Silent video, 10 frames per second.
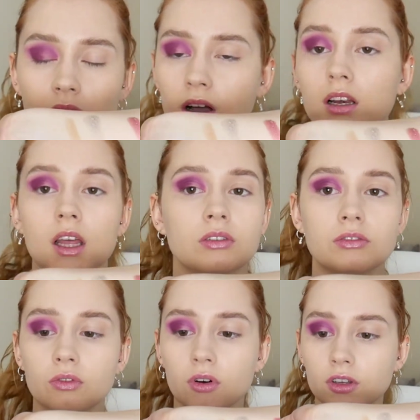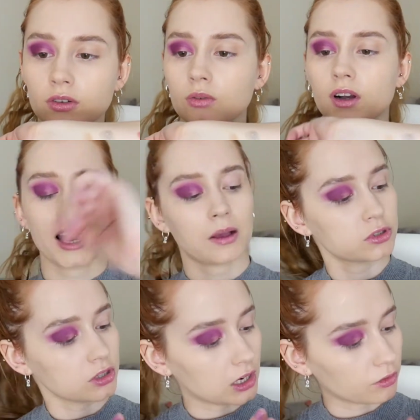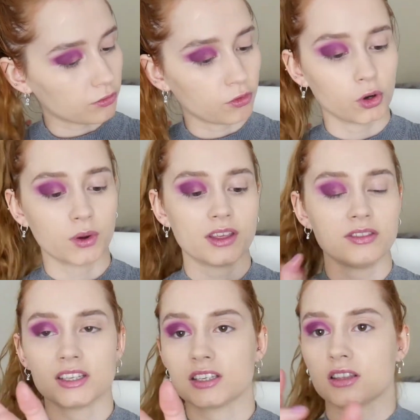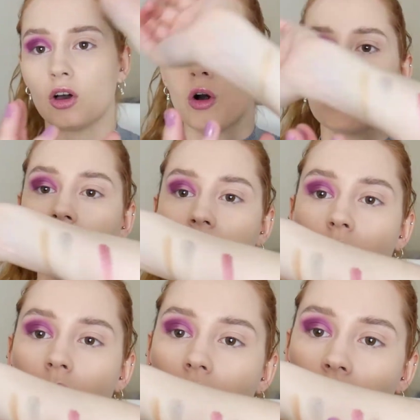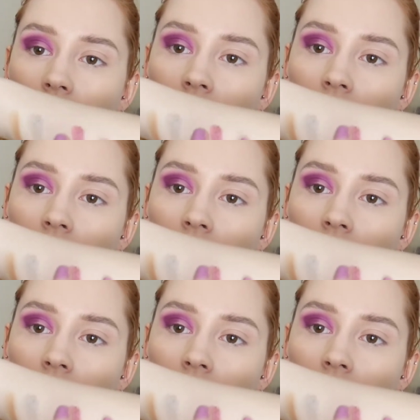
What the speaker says: I love a foil. I absolutely love a foil. And then this is the hot pink one.